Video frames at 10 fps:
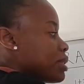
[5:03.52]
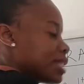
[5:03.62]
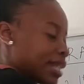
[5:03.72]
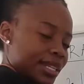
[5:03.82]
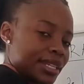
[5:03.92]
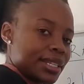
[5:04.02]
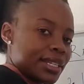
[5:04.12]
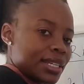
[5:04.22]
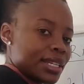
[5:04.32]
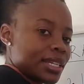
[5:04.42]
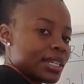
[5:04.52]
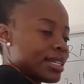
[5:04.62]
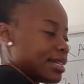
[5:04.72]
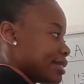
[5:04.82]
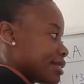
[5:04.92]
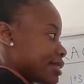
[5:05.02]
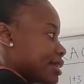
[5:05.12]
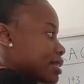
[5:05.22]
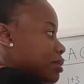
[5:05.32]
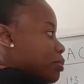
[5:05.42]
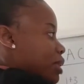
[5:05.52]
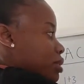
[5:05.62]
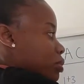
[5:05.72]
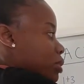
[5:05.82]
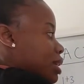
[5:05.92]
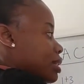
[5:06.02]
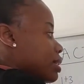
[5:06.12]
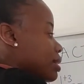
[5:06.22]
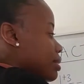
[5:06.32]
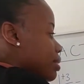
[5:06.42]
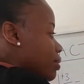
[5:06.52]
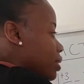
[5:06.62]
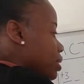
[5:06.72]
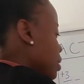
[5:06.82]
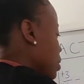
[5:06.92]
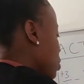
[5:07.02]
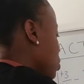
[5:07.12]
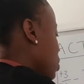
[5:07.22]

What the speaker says: 3 is 6 plus 1, 7. So